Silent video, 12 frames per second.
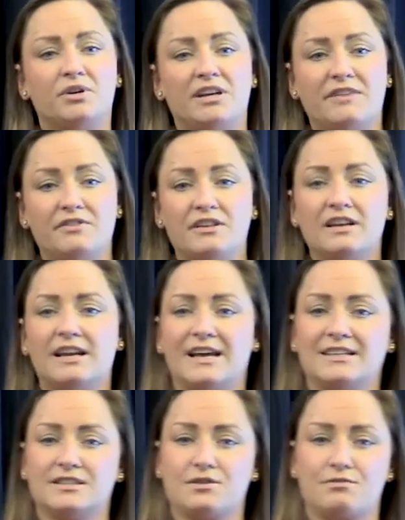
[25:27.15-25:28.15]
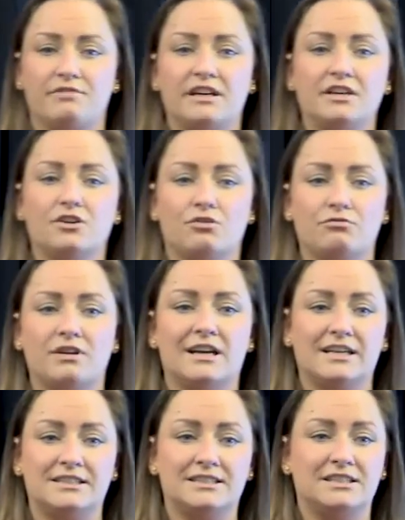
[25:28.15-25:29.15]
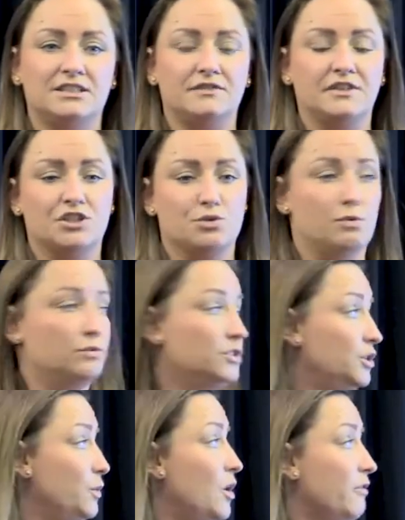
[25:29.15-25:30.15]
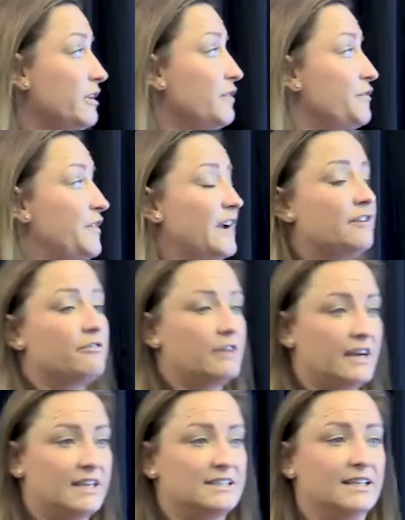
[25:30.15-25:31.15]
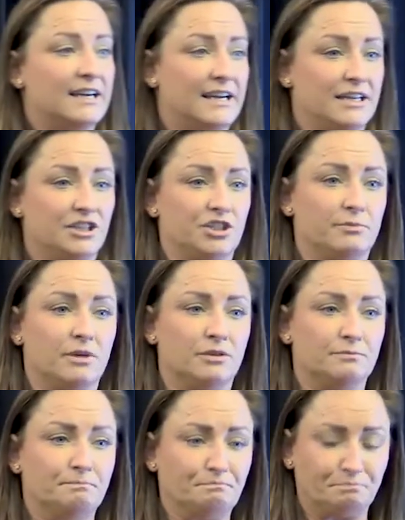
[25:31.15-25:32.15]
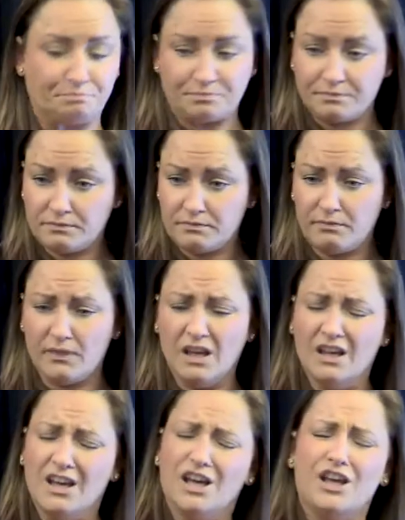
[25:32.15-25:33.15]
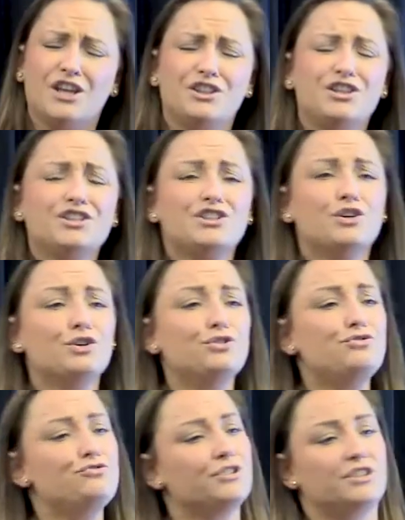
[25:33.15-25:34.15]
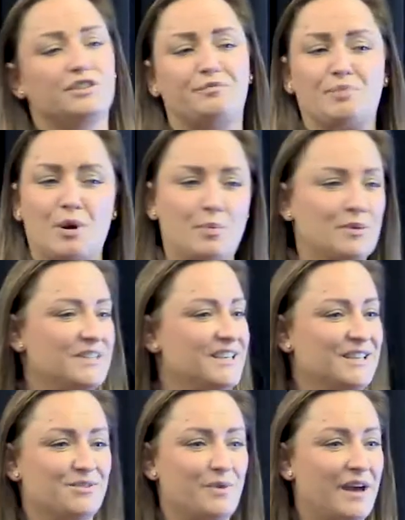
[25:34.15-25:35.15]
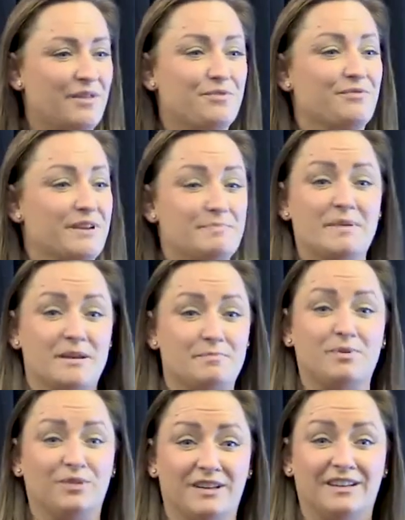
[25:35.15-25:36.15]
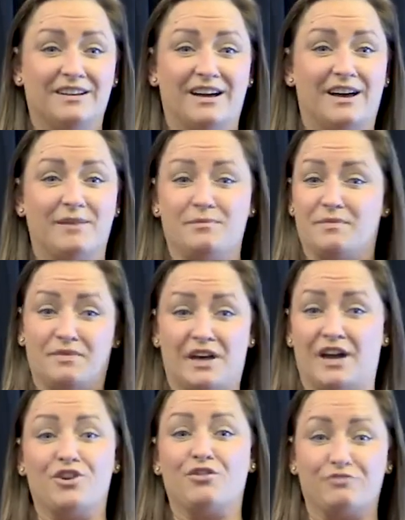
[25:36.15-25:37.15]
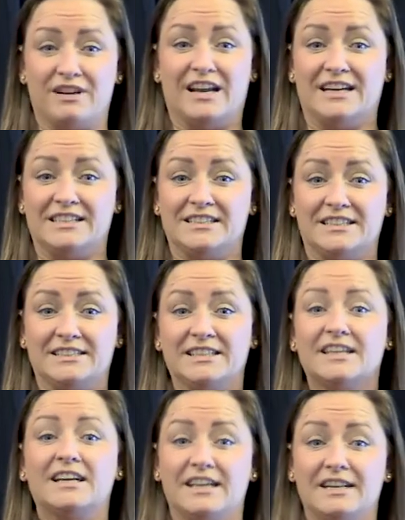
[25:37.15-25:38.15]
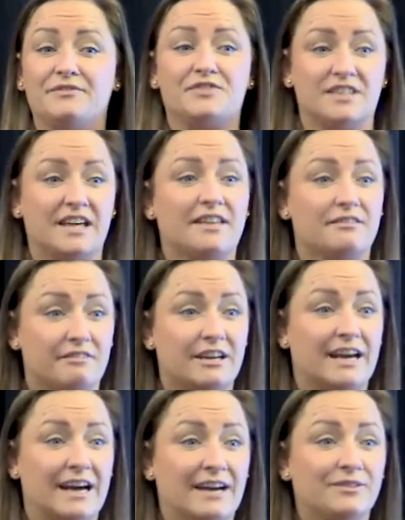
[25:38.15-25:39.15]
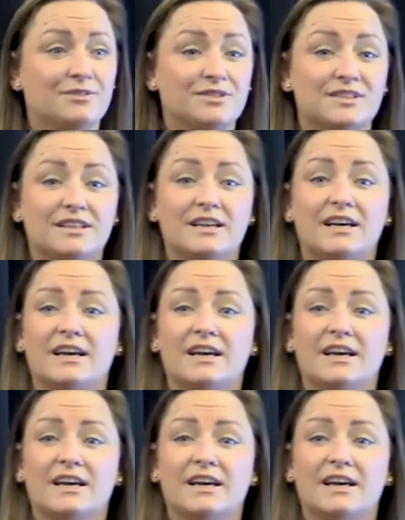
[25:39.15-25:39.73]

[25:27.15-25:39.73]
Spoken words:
But nevertheless, 3 non-related individuals, you are in effect creating a HMO. There's hundreds of properties where 3 people that are non-related live together in a house.